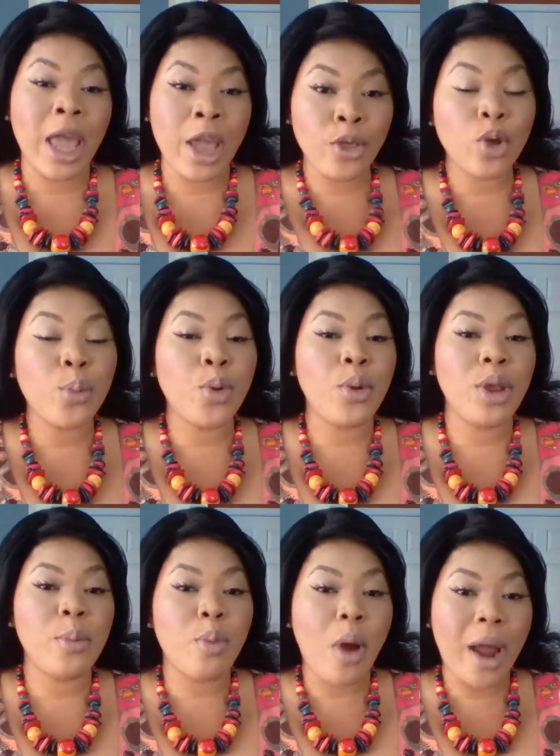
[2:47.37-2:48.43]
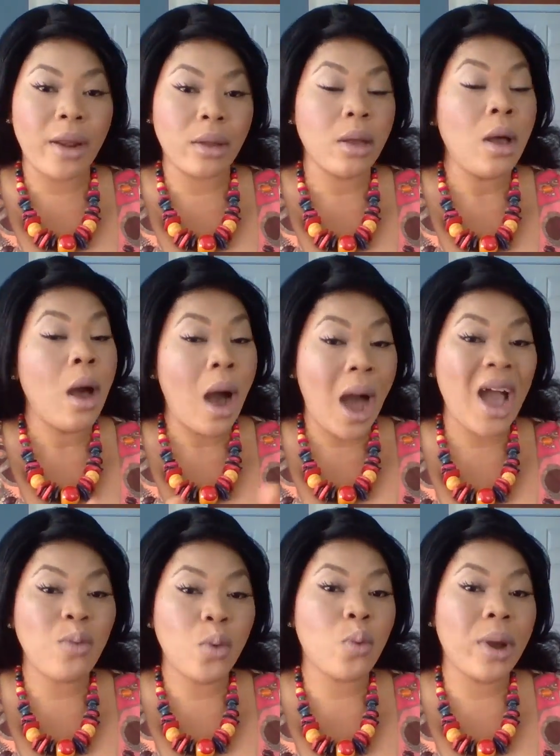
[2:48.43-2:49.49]
in their beauty product,
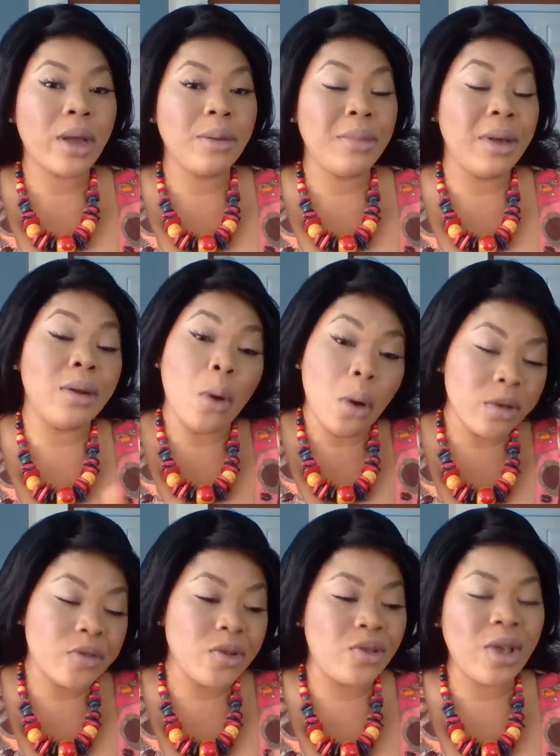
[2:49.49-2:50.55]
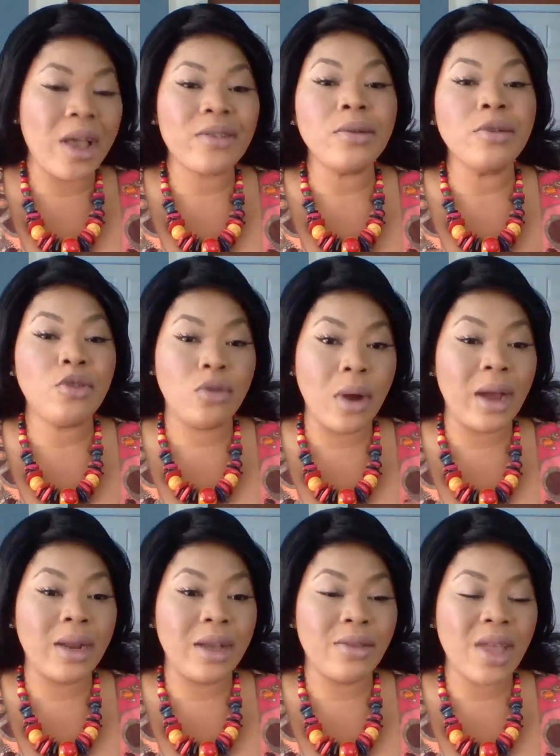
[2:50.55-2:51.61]
I will recommend or suggest
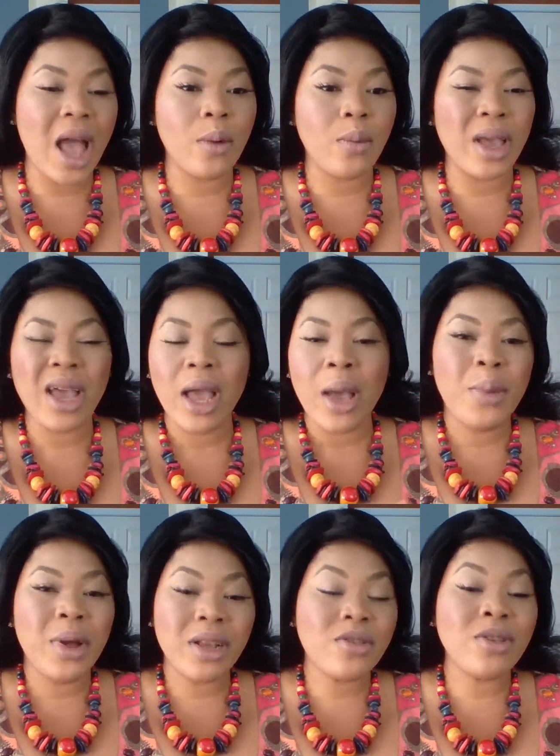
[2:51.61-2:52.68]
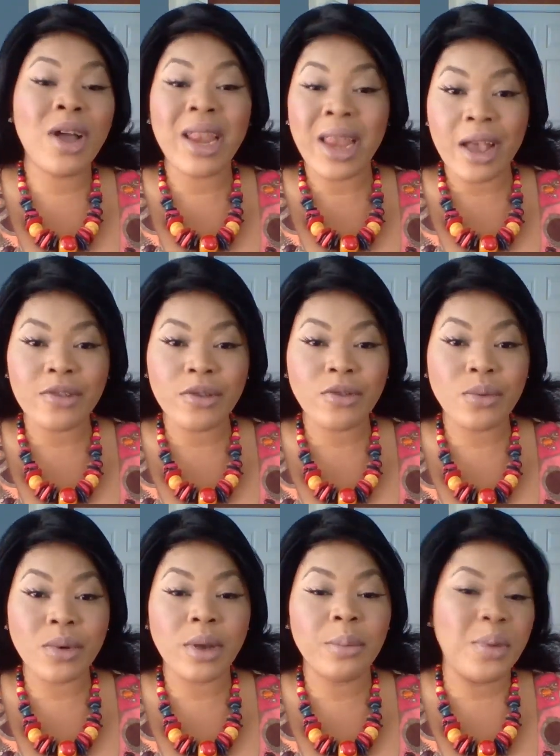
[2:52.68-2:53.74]
trying it that way. But it's not
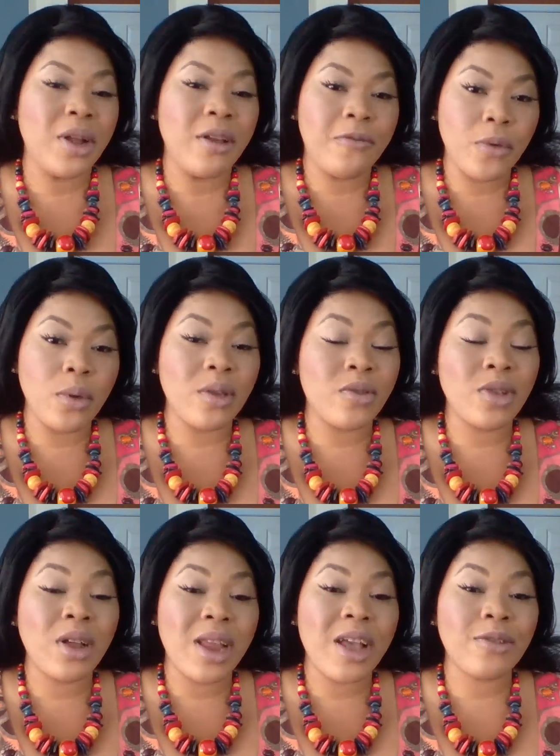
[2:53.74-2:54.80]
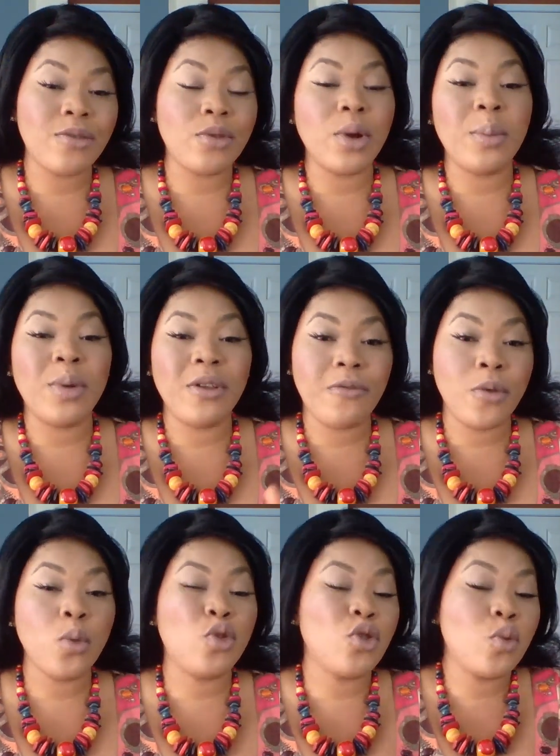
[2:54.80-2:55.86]
necessary. But if you
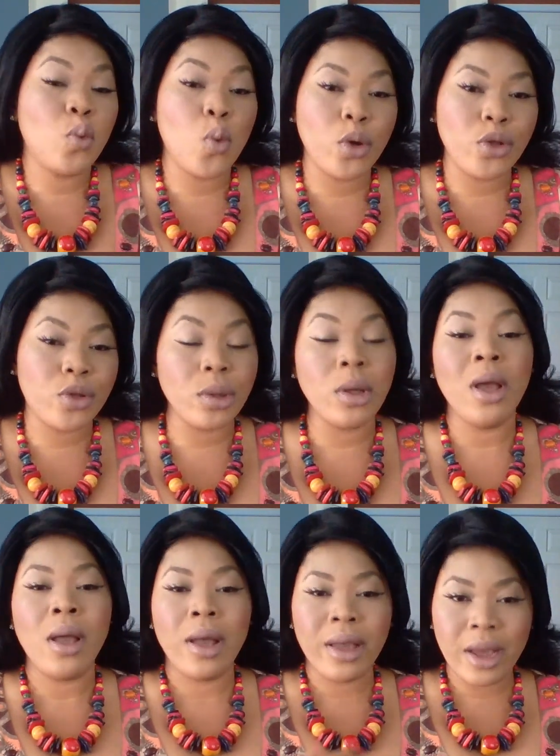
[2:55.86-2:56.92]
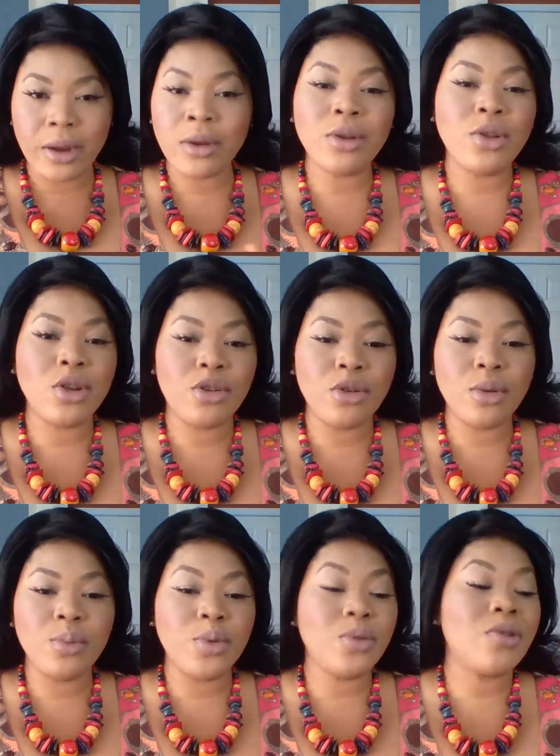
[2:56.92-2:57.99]
just want to get an
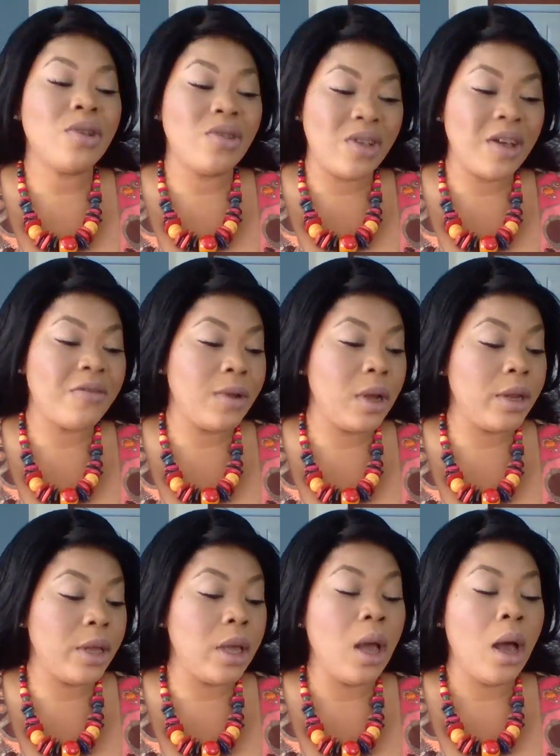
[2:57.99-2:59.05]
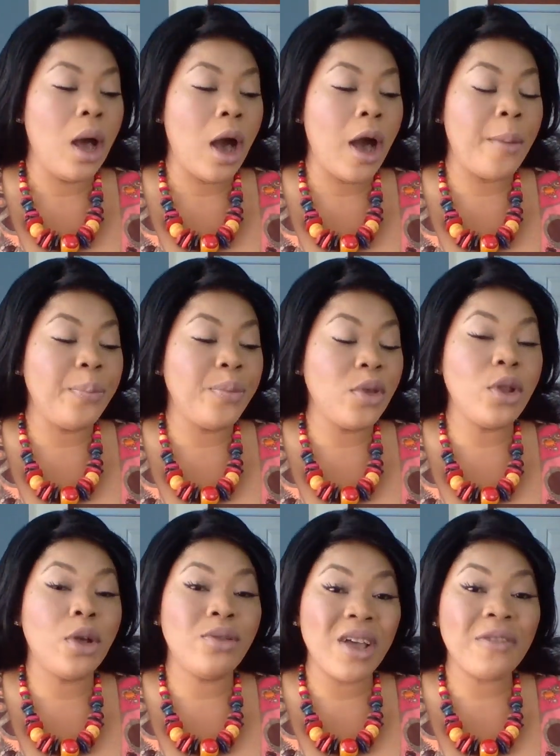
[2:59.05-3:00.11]
additional boost, it's definitely
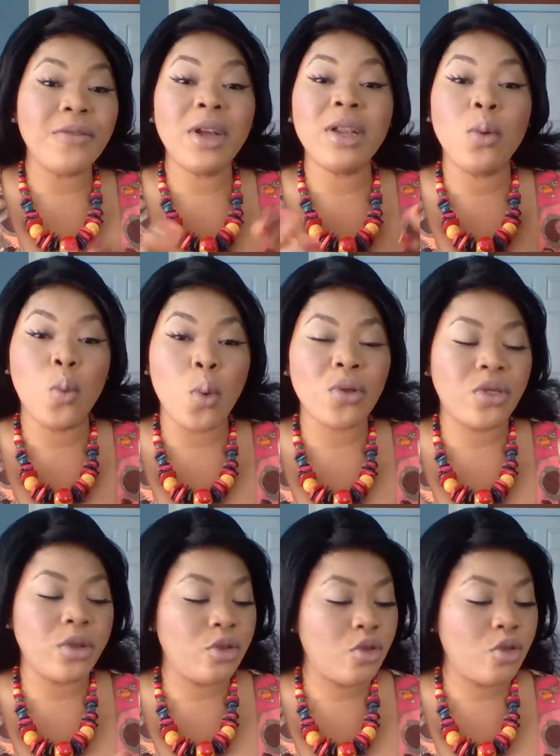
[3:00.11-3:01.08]
definitely worth the